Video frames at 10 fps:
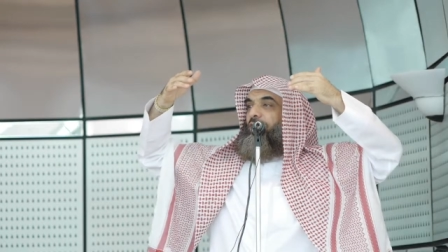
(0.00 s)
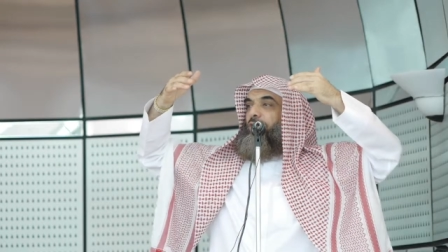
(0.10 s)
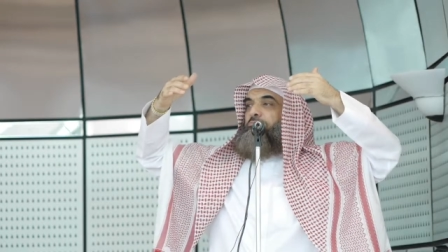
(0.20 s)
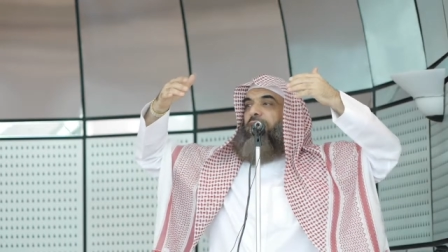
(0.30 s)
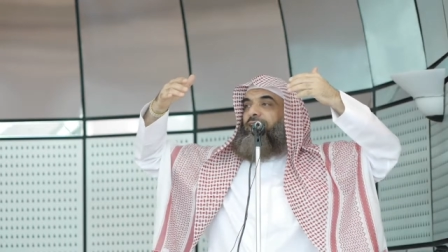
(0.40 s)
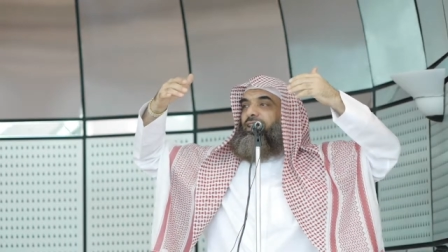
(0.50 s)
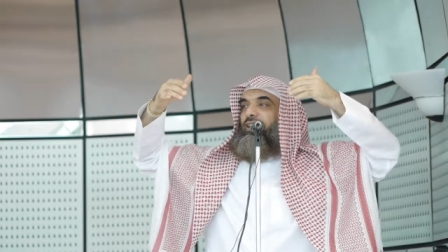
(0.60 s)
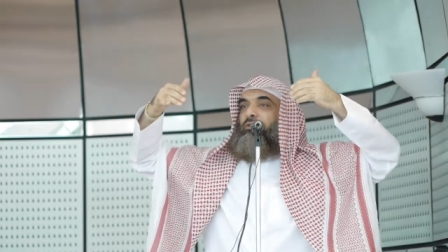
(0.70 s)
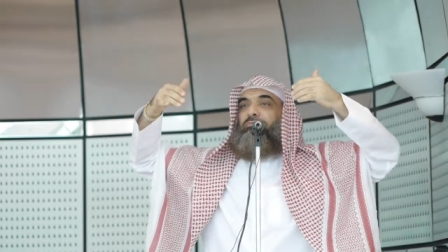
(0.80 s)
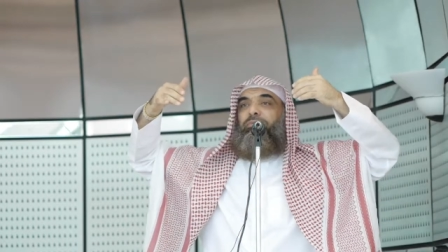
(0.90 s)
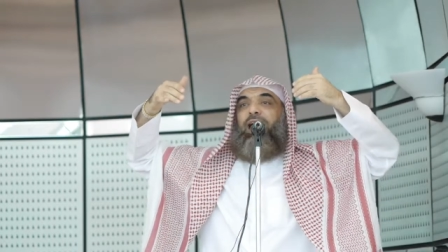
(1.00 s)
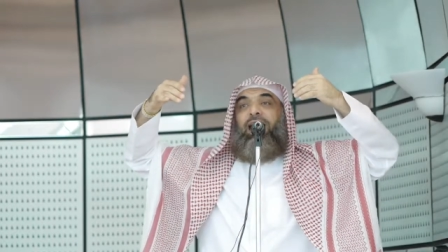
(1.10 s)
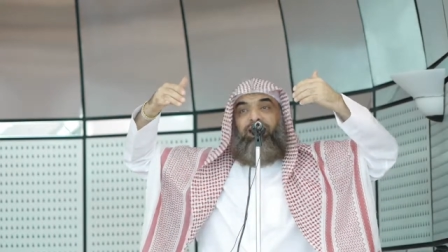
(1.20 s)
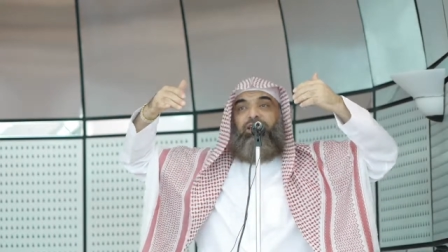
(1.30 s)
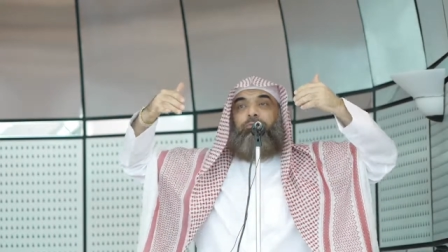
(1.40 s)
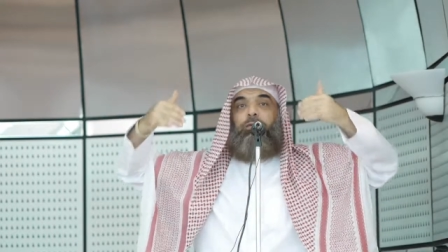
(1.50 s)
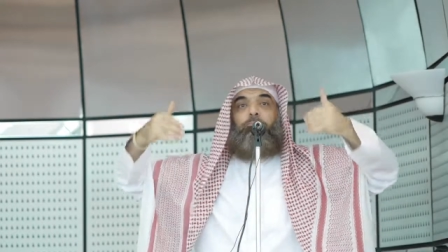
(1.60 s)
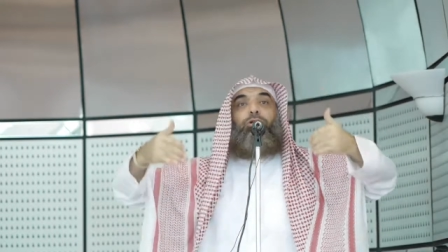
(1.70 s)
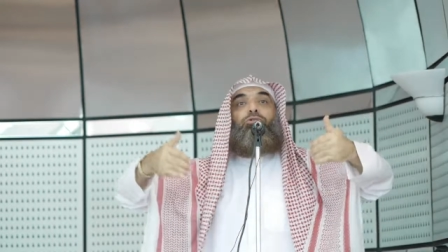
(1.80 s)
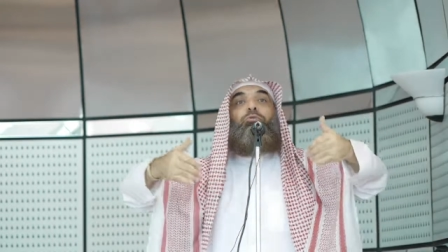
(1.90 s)
commanded him and his
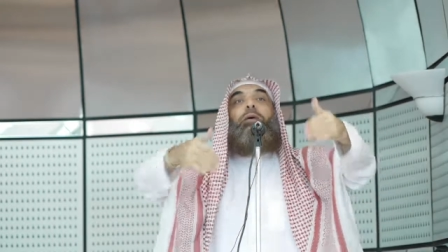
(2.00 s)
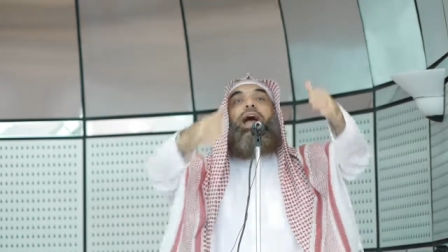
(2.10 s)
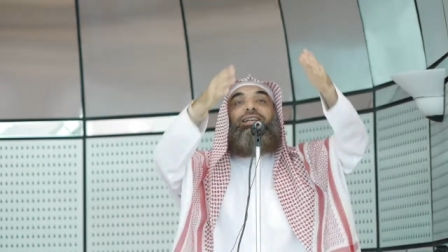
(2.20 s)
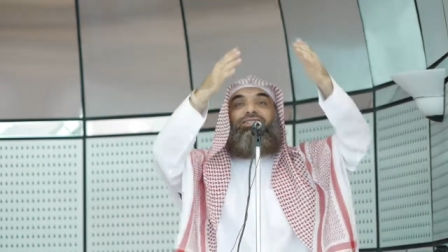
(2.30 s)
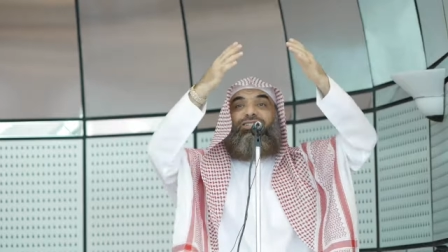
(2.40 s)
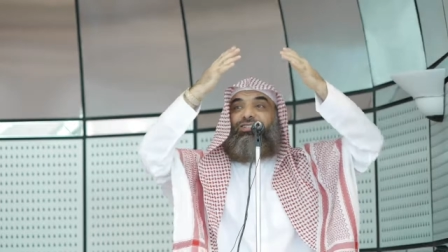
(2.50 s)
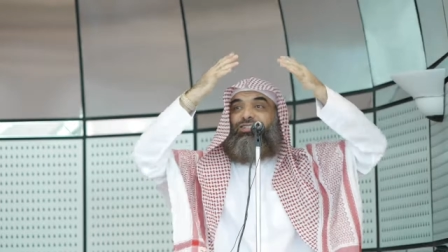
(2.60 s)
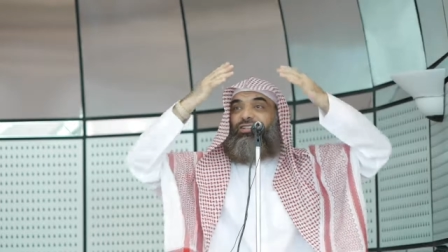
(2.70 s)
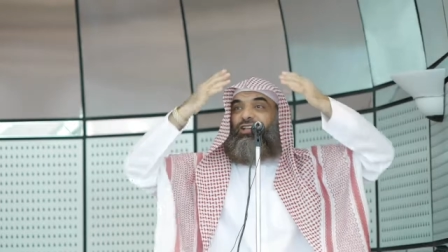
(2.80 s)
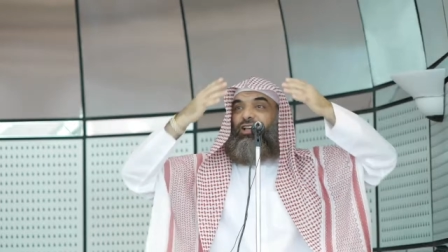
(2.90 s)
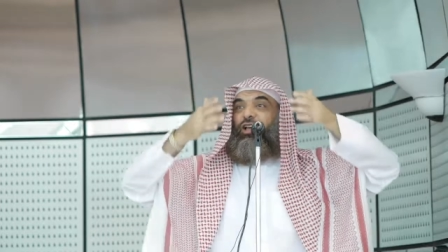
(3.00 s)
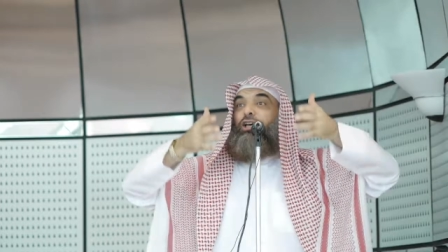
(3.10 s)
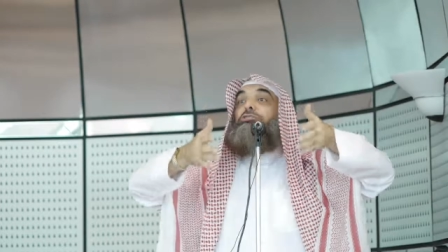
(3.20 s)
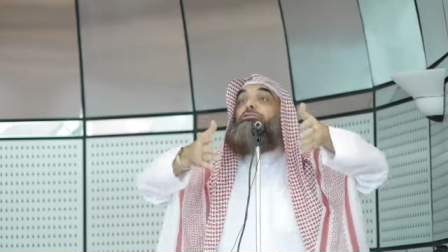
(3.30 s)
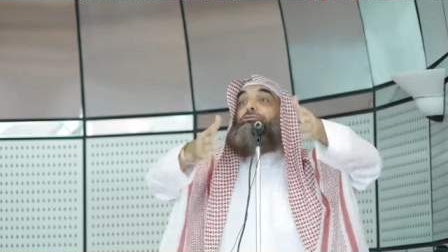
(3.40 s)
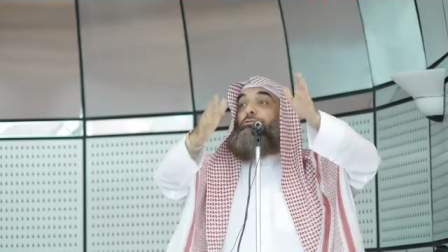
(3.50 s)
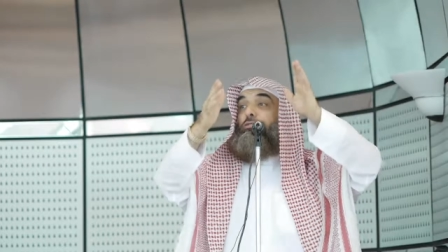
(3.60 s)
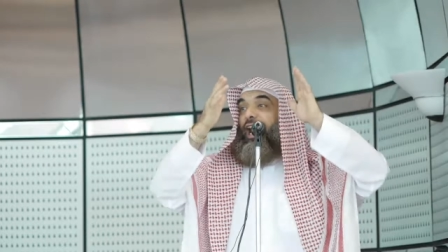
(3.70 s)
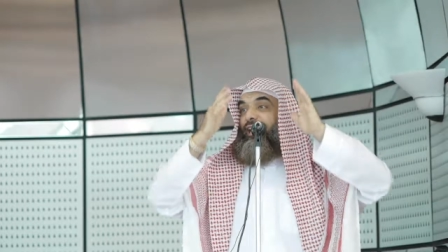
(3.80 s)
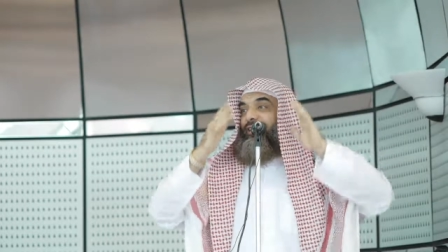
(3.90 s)
people to pass through
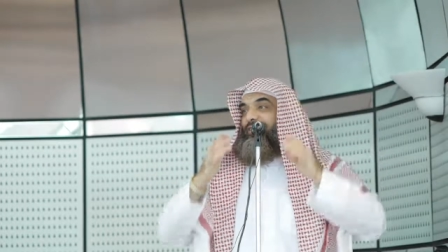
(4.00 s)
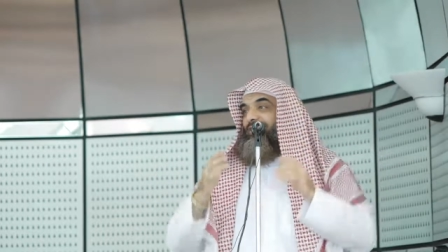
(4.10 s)
that.